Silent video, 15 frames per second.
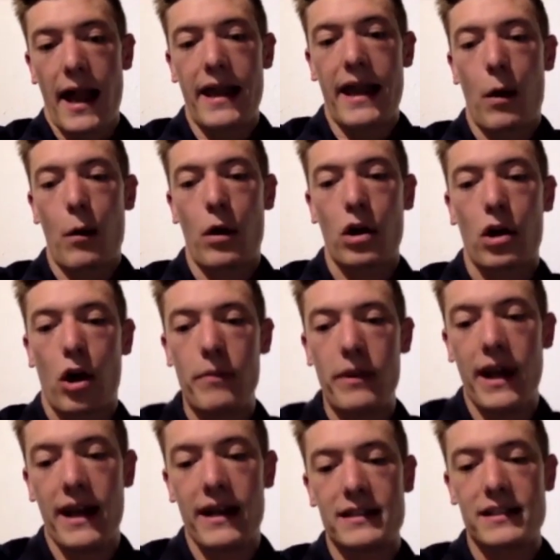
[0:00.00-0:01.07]
Now, what
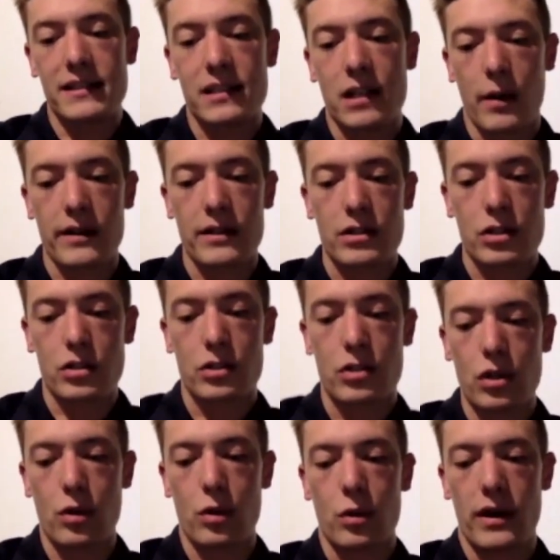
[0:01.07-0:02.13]
Comdex is going to
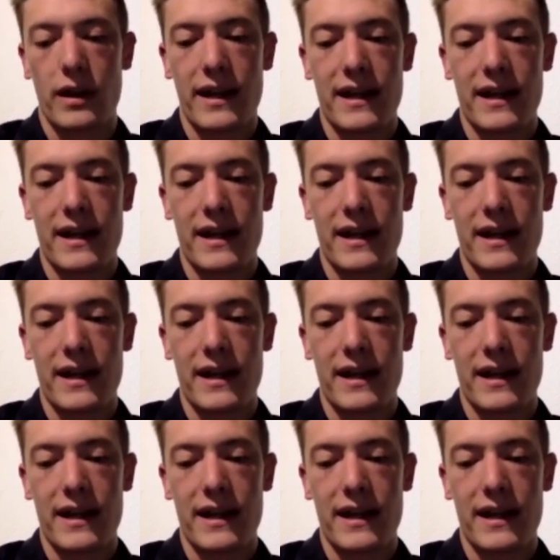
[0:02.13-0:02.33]
do